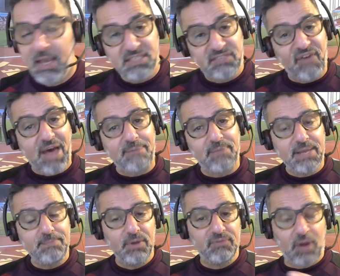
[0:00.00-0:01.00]
His
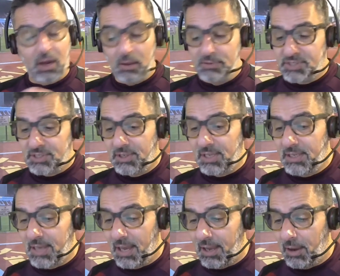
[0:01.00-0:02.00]
family moved close to
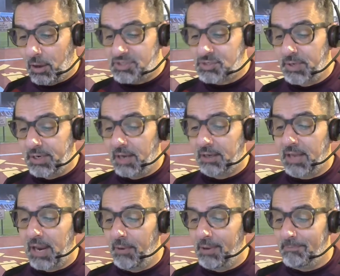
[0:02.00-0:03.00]
the
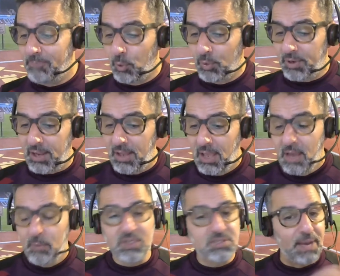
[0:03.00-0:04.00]
Austrian-Hungarian border,
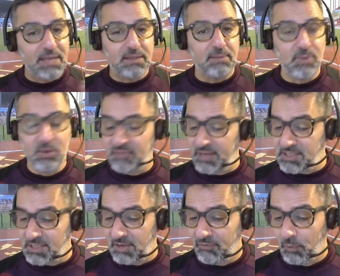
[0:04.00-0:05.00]
which made the move
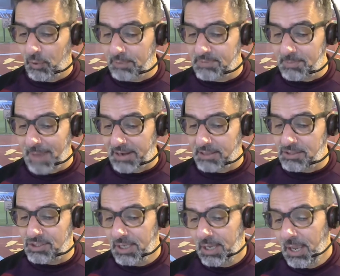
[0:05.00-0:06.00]
easier for him to
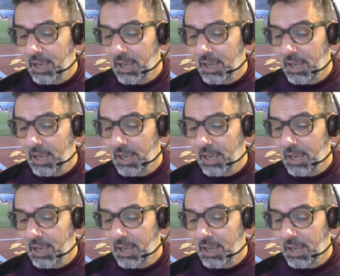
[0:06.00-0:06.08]
manage.